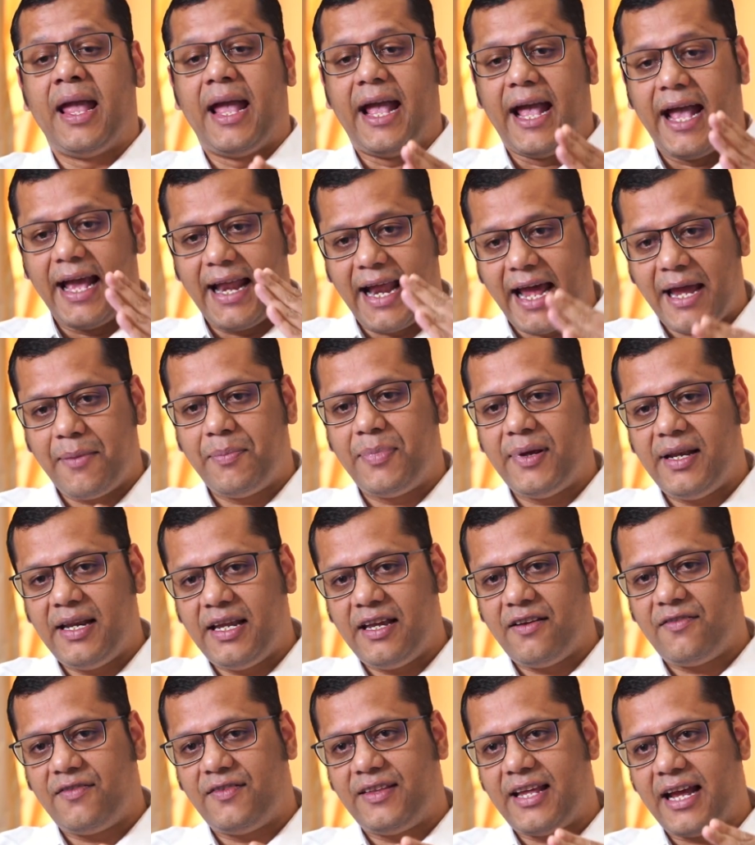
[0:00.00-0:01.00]
And I
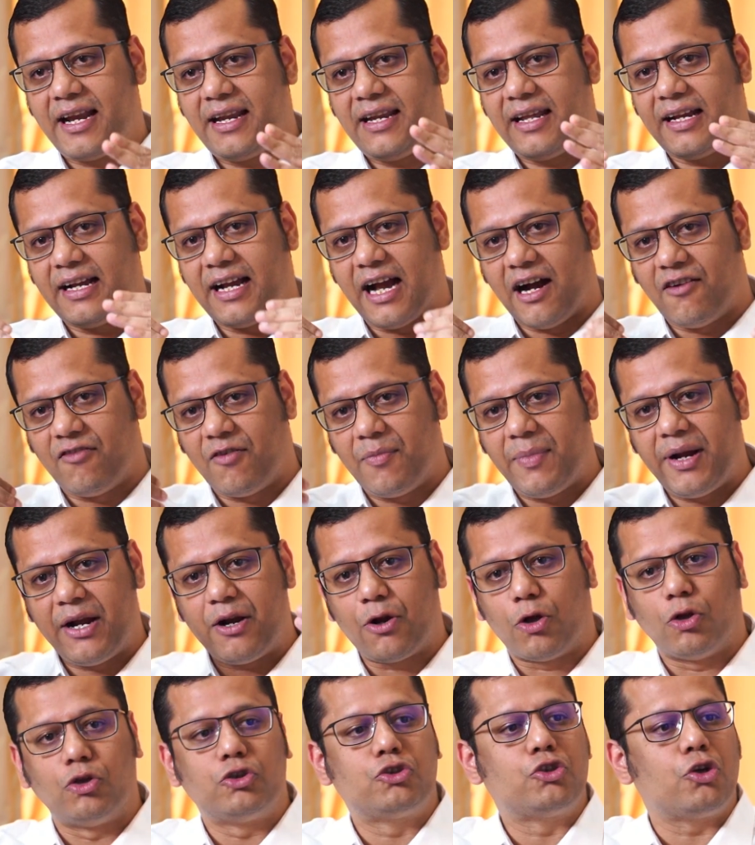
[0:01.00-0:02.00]
believe that the government
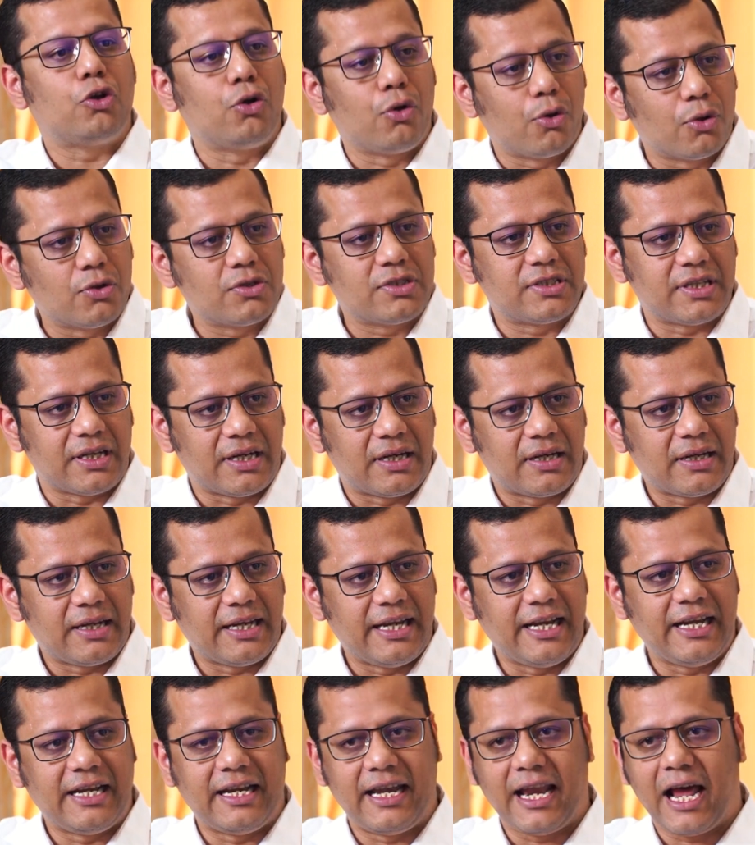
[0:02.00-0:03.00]
also knows it.
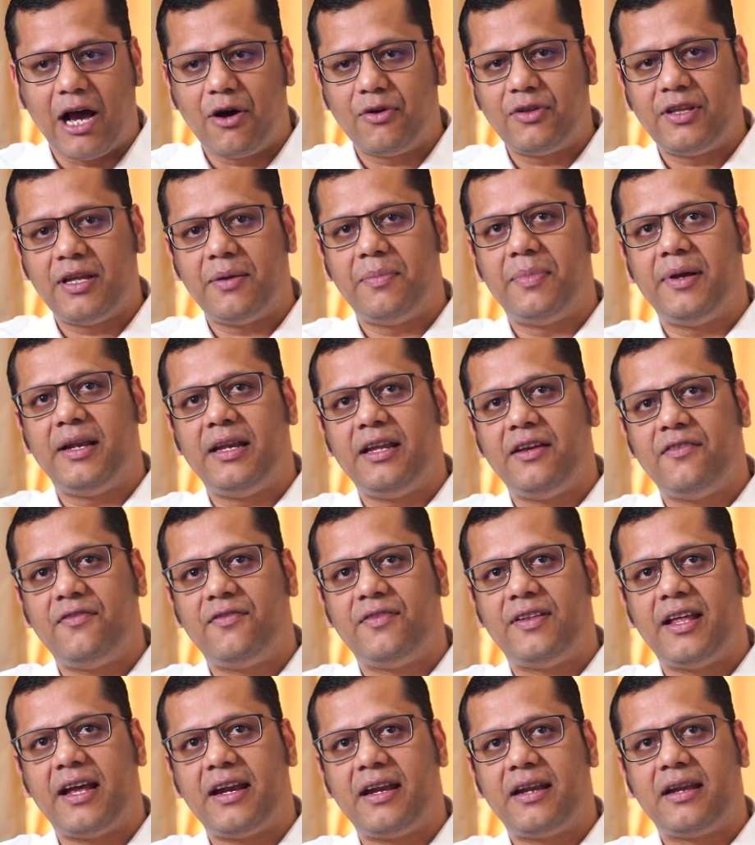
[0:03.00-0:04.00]
Now they
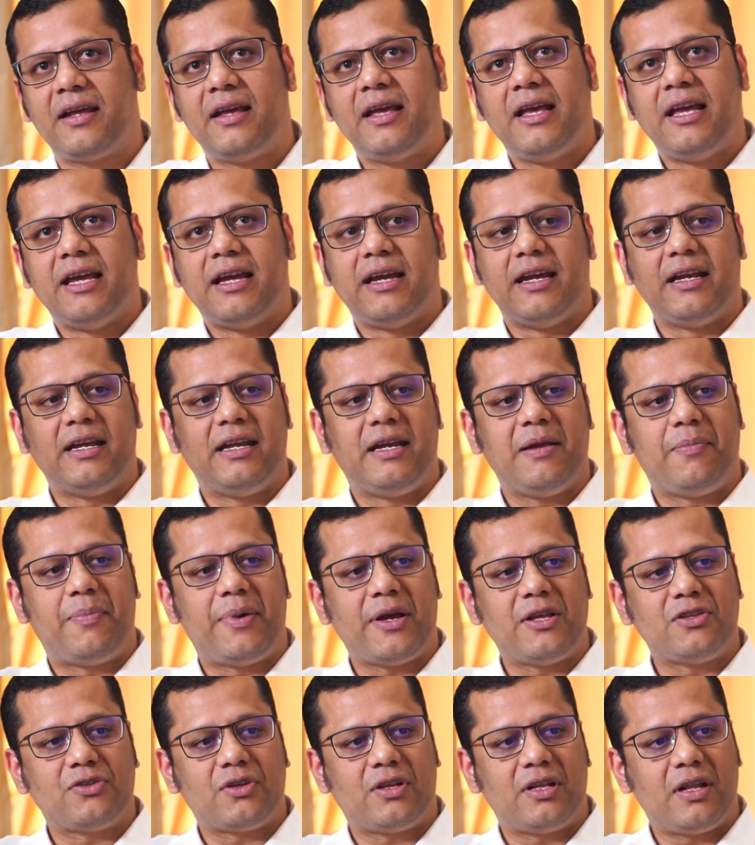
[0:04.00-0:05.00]
believe that it
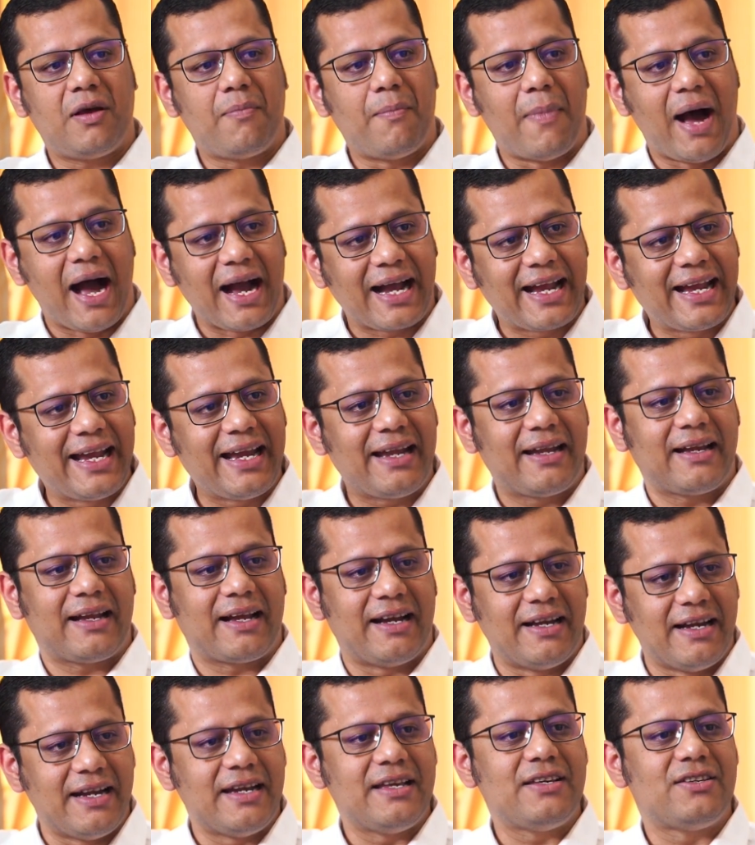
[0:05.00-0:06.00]
depends on the market
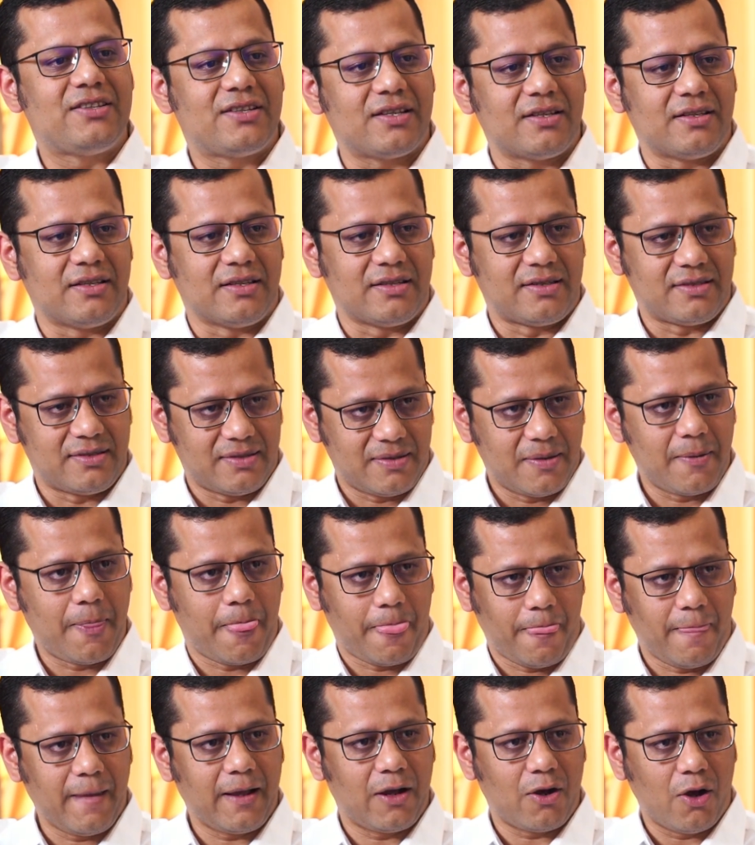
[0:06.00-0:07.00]
conditions.
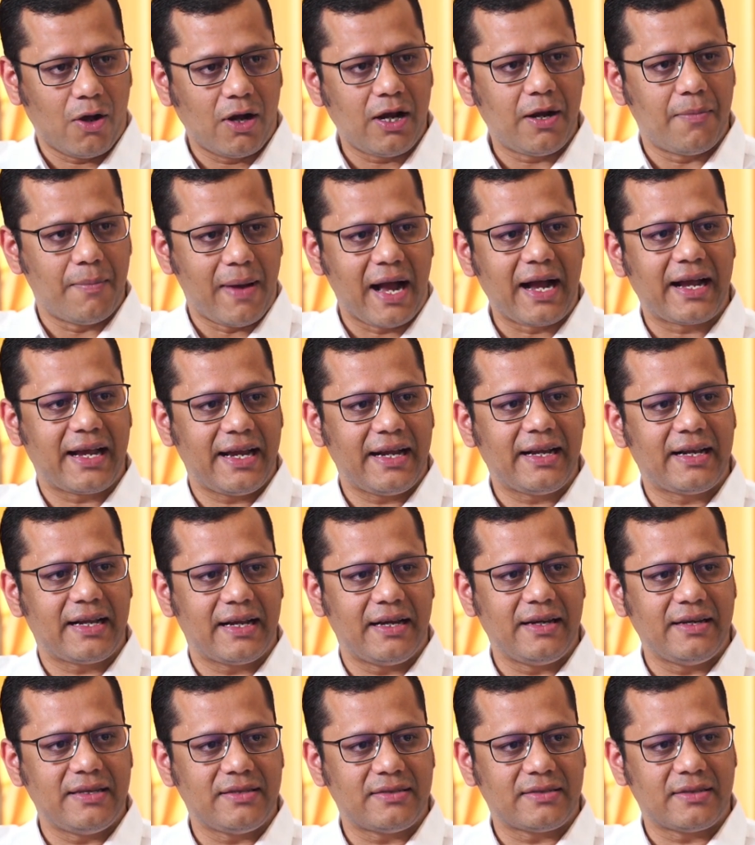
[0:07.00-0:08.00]
They call it market
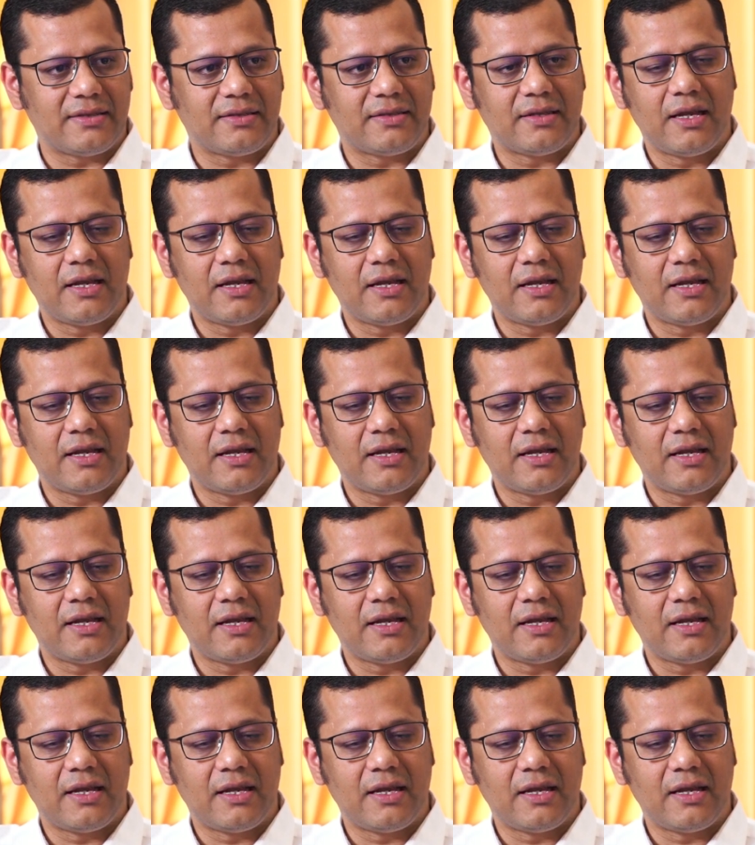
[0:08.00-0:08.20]
conditions.